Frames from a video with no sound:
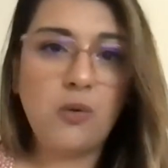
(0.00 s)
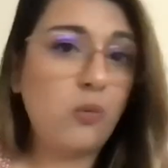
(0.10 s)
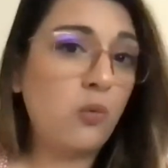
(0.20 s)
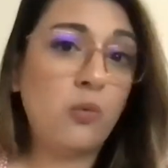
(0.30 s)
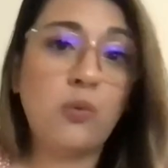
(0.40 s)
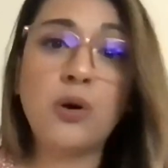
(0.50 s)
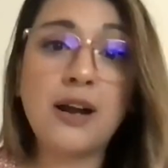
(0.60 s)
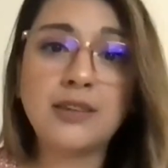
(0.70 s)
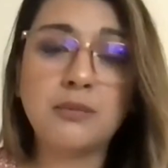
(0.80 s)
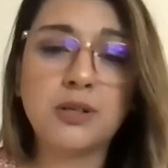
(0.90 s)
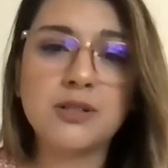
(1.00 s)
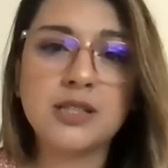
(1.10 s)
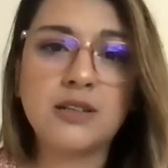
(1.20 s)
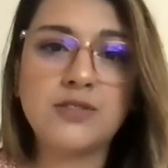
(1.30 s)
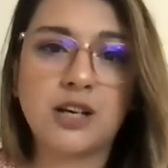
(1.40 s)
we're at the
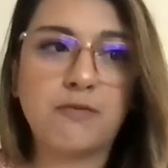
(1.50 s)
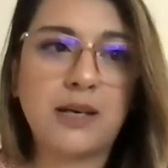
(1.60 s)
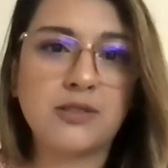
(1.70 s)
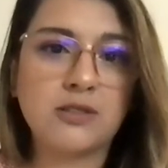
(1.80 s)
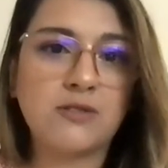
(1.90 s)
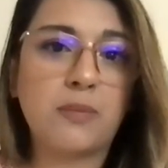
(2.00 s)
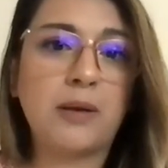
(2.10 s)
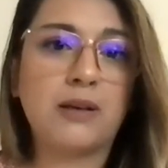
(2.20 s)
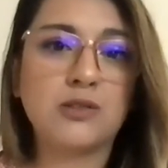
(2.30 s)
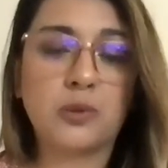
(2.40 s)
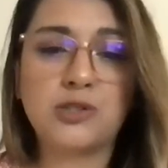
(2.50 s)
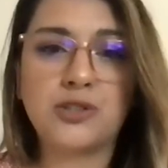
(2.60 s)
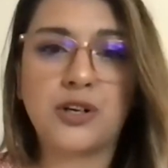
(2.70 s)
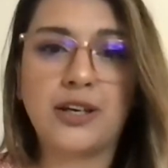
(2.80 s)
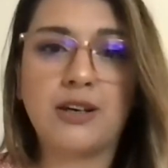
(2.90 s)
mercy of Jeff Bezos flipping a switch and
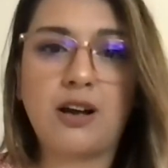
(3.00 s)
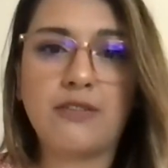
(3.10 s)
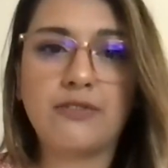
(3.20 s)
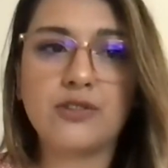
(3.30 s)
turning it off.